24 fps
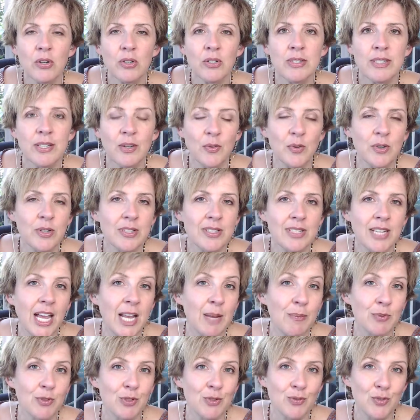different
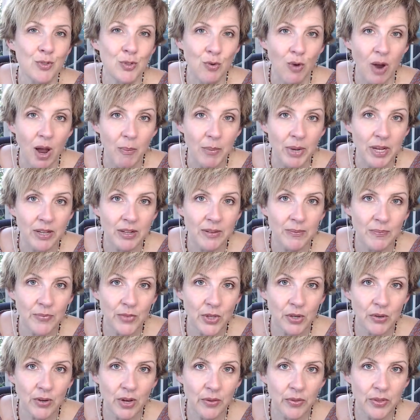types of trauma that
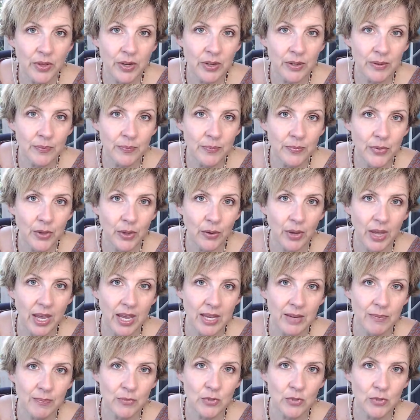are out there, okay?